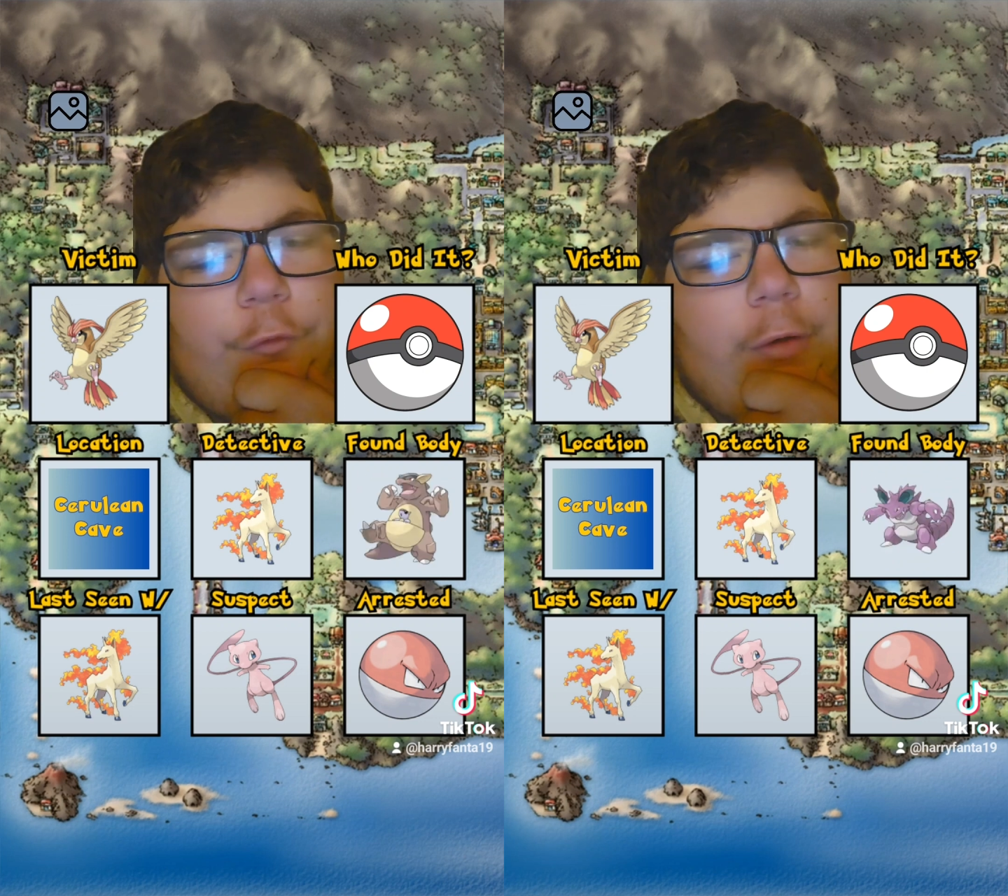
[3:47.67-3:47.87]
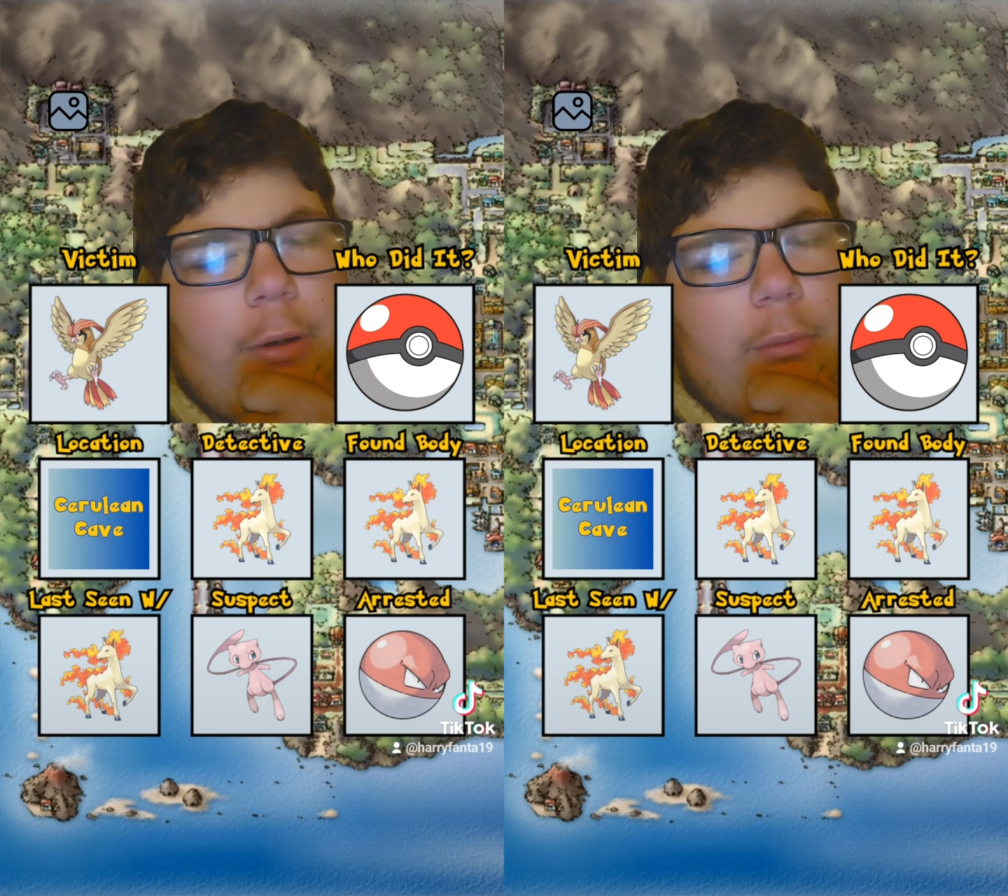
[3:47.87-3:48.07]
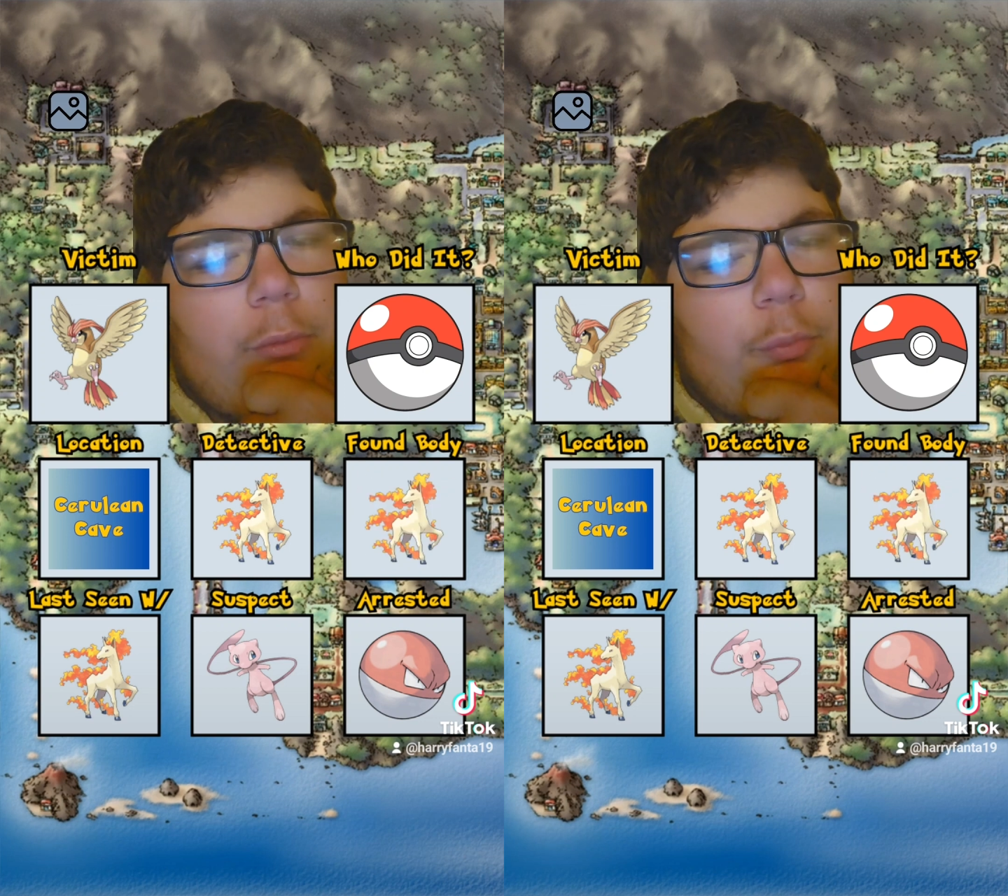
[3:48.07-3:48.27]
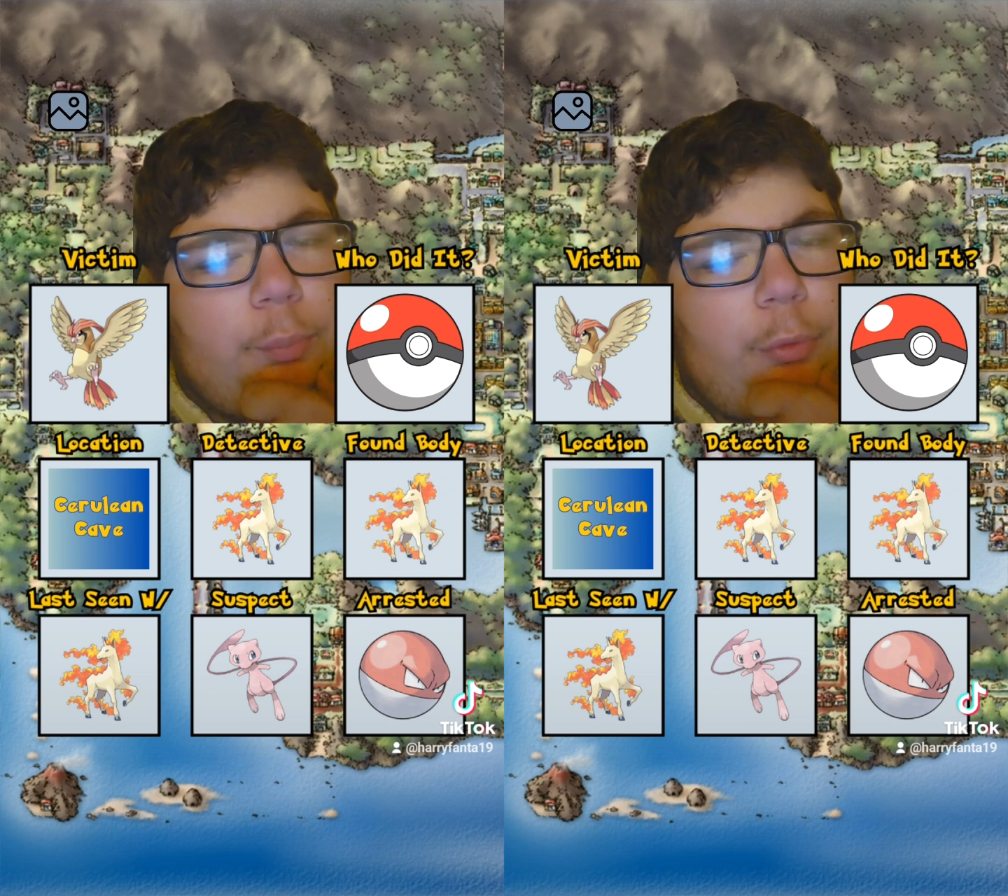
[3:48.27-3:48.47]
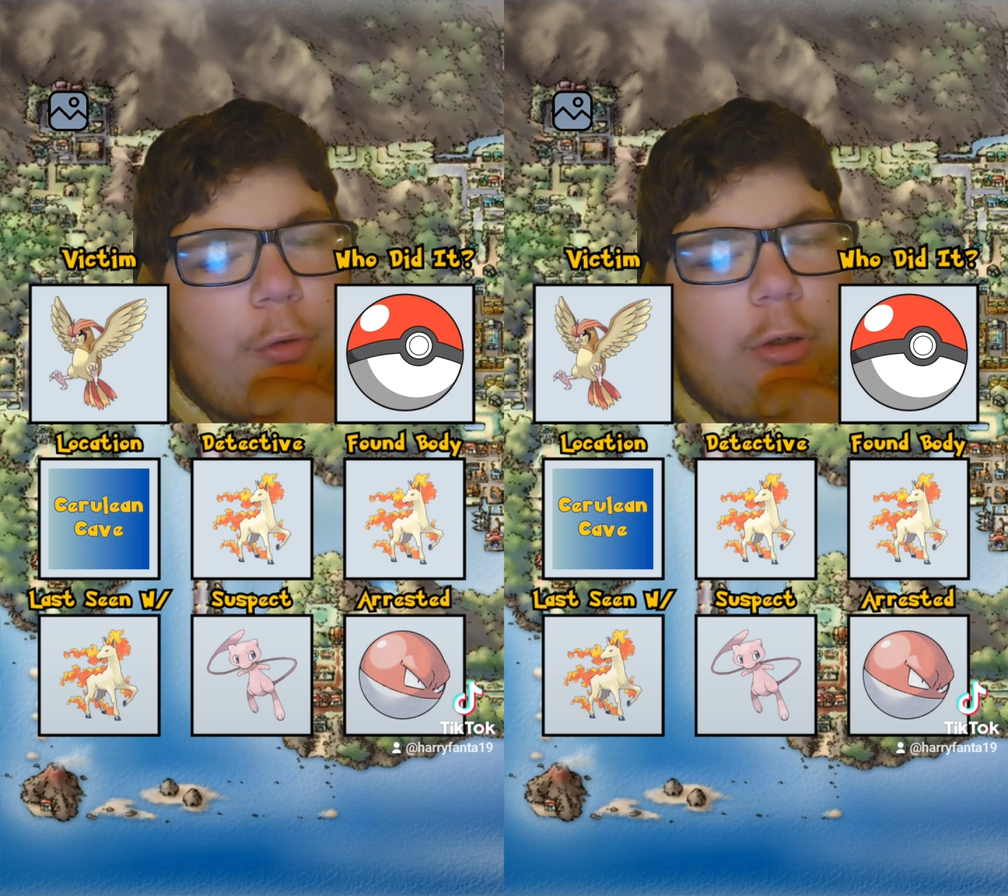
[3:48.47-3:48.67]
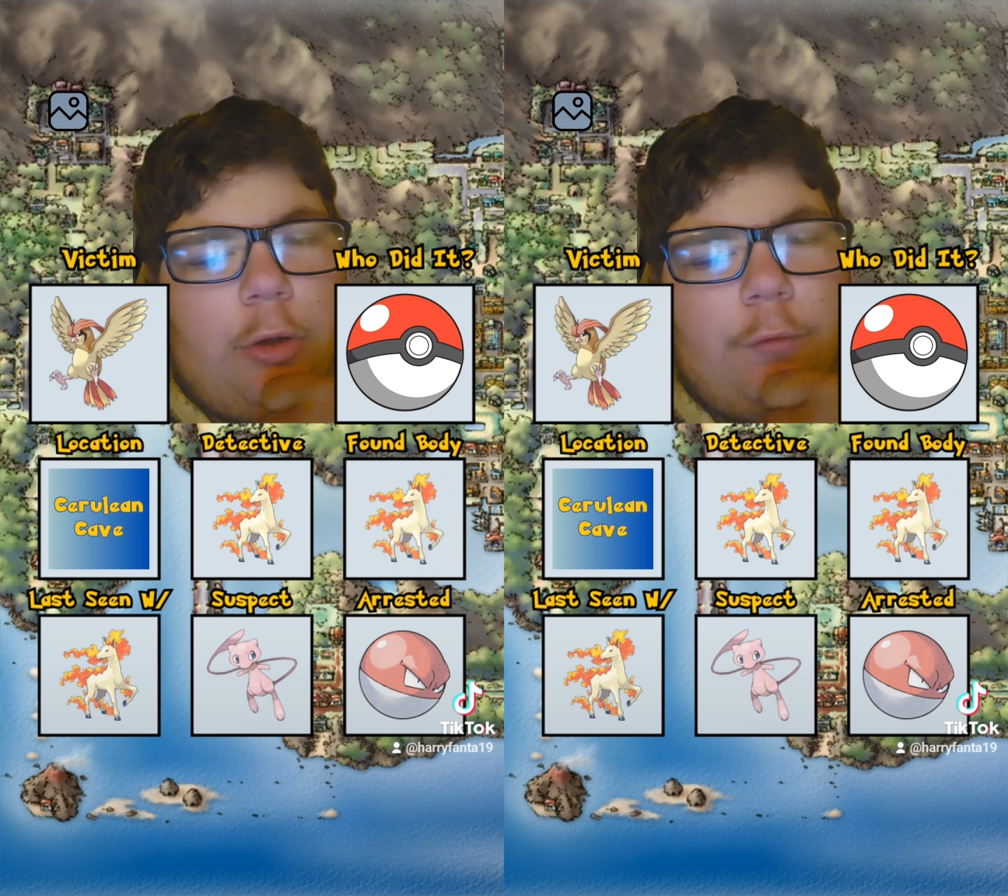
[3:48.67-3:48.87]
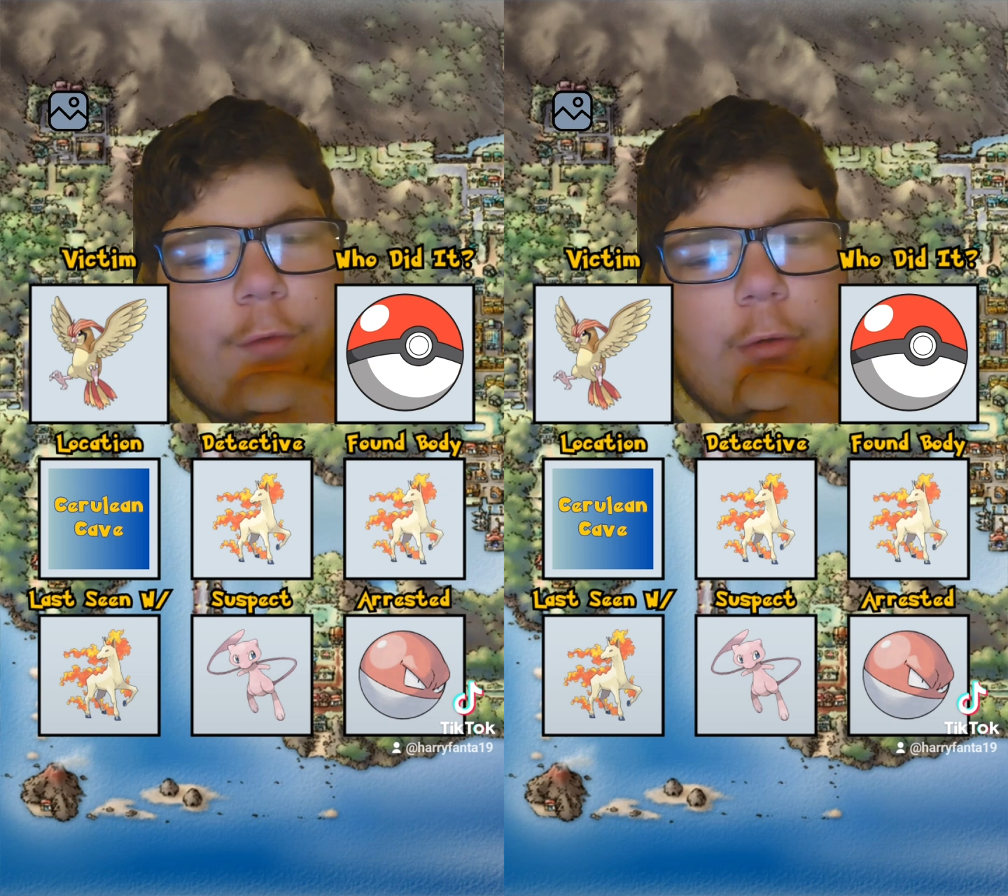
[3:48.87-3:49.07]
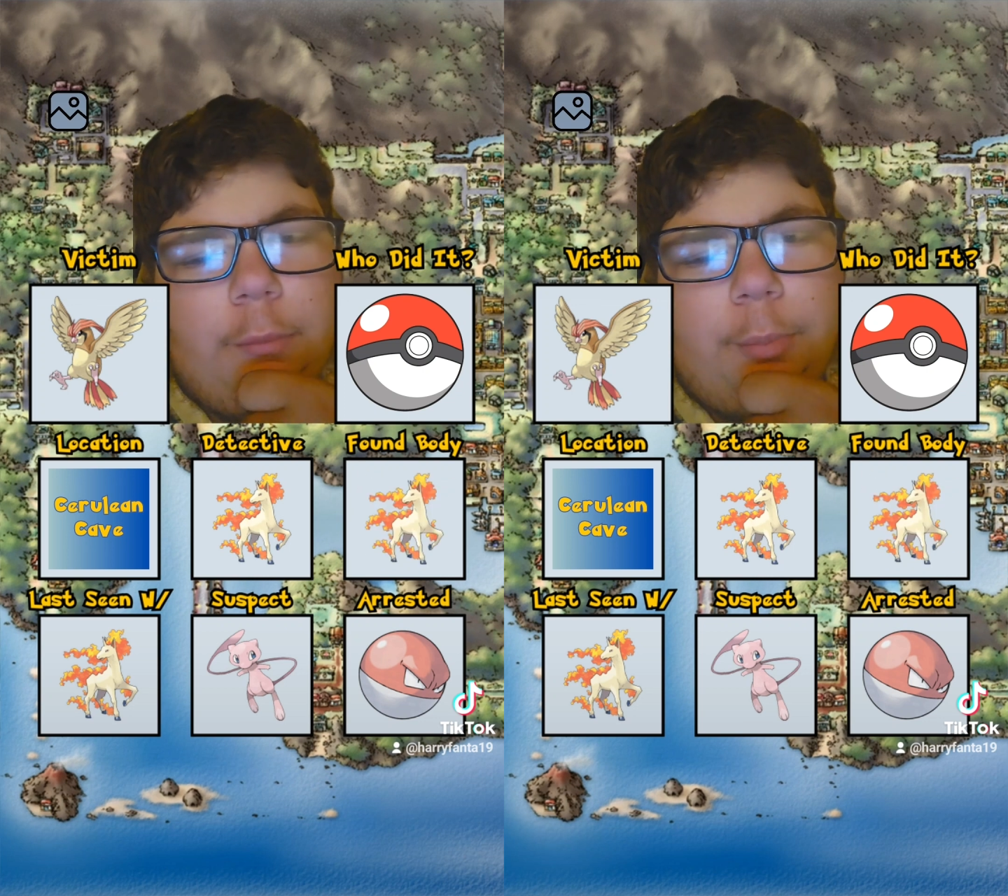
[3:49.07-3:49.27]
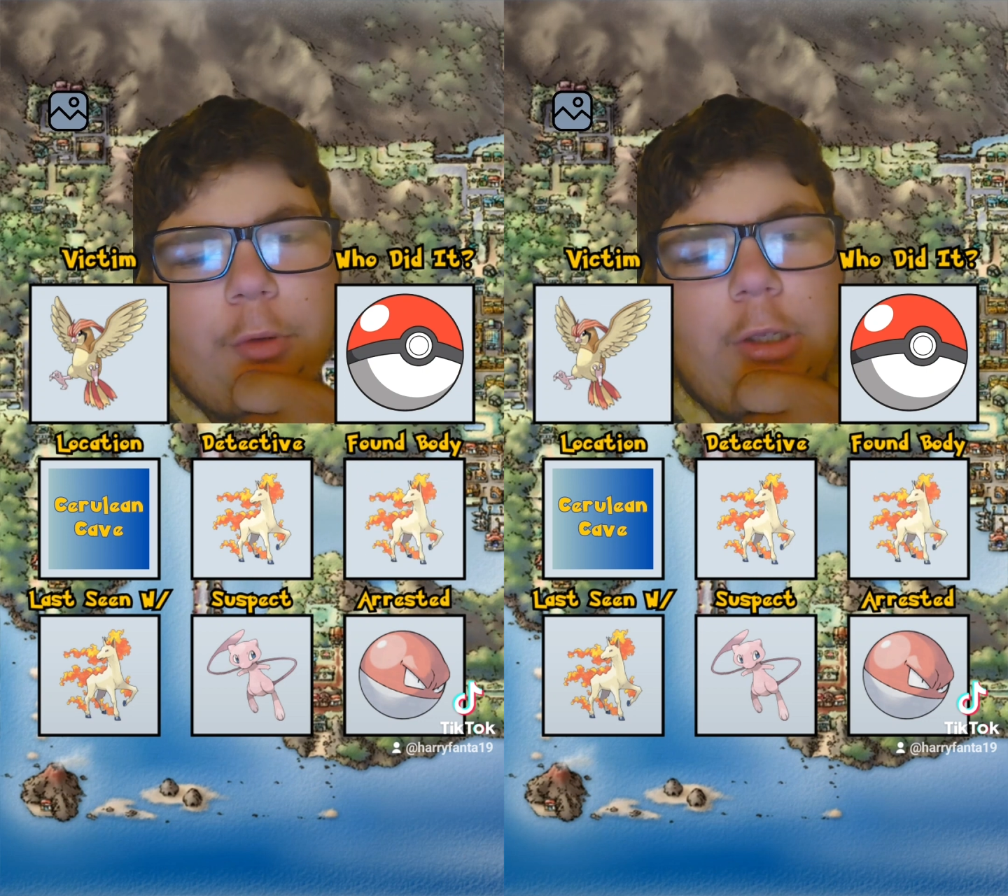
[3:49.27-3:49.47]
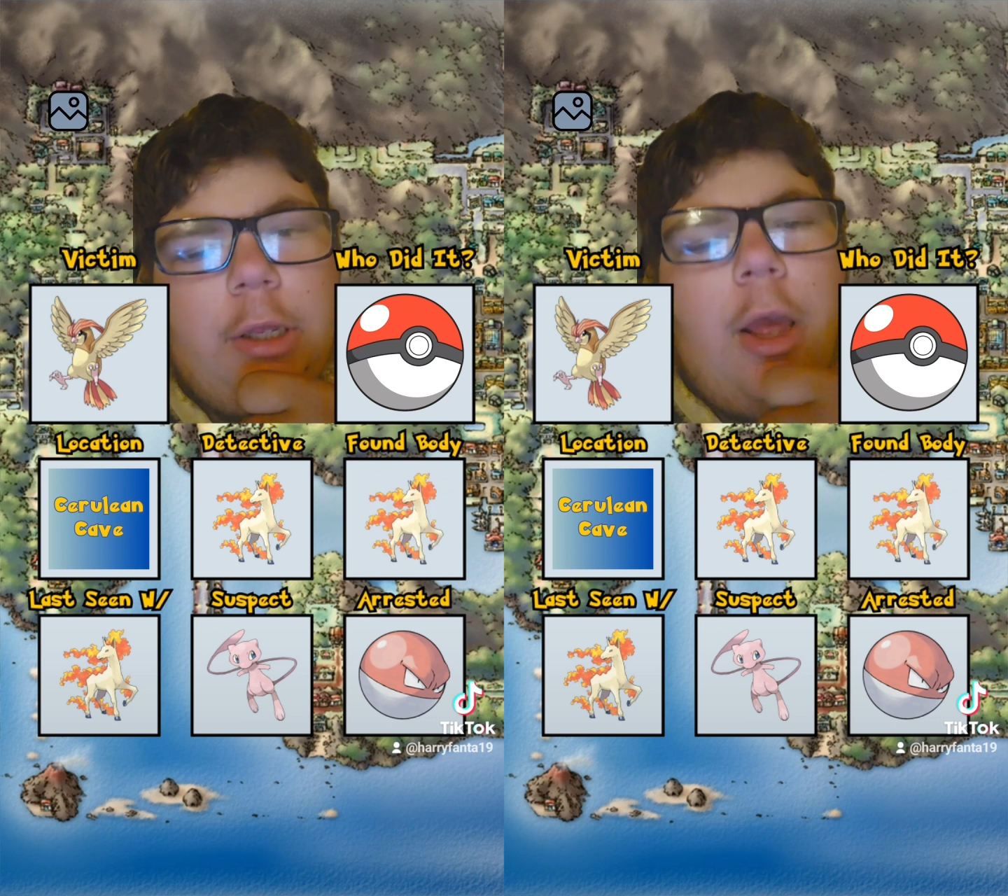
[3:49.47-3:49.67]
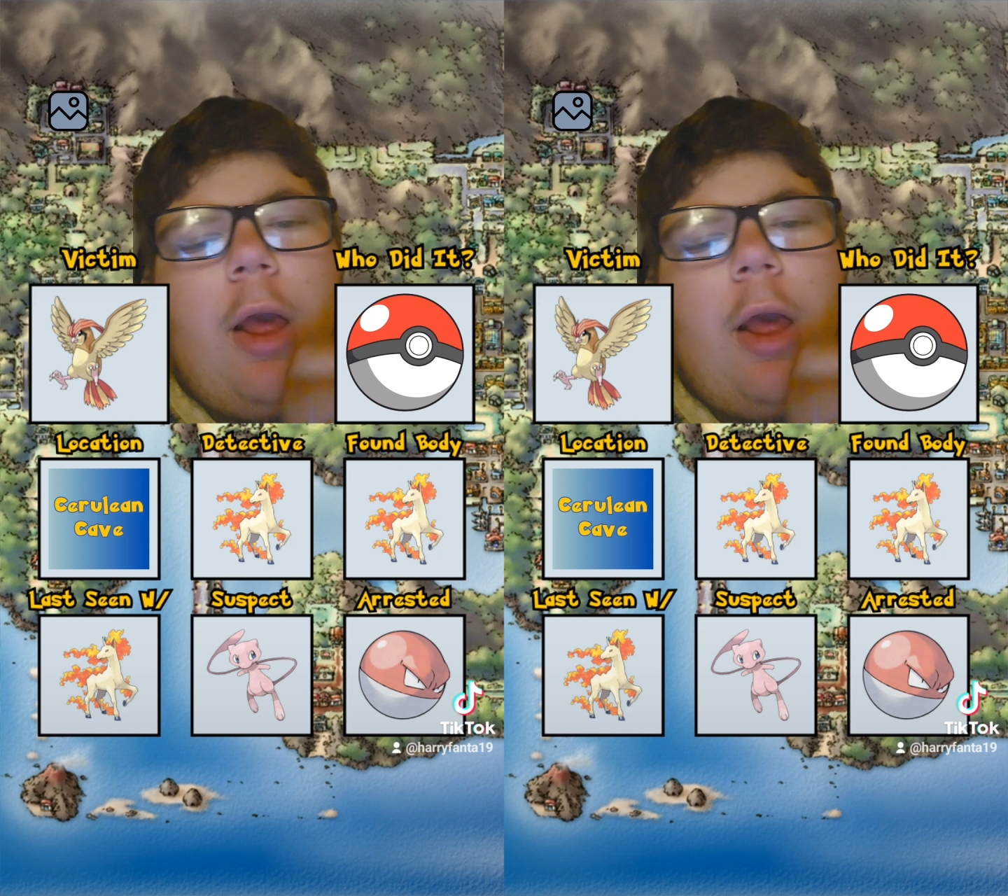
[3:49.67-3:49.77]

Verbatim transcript: found body. Who found the body?